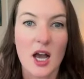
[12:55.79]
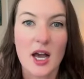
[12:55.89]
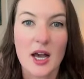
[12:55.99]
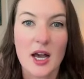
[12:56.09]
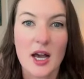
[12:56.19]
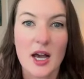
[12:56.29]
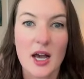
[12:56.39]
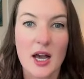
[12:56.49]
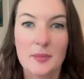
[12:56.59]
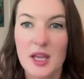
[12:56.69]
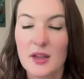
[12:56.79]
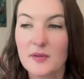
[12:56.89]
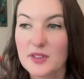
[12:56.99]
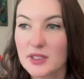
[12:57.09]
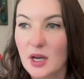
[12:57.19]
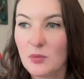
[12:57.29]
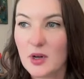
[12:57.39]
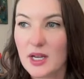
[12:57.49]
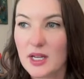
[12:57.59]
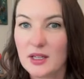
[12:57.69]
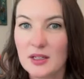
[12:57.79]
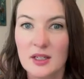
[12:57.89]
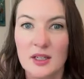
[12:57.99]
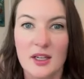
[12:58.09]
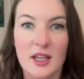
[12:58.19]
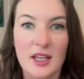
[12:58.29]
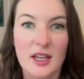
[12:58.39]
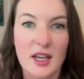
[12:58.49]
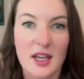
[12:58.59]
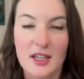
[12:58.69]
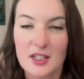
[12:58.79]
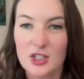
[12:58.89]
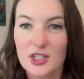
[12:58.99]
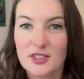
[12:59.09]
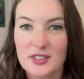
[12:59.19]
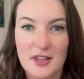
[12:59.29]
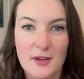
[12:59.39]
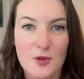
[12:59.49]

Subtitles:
Um, if someone if you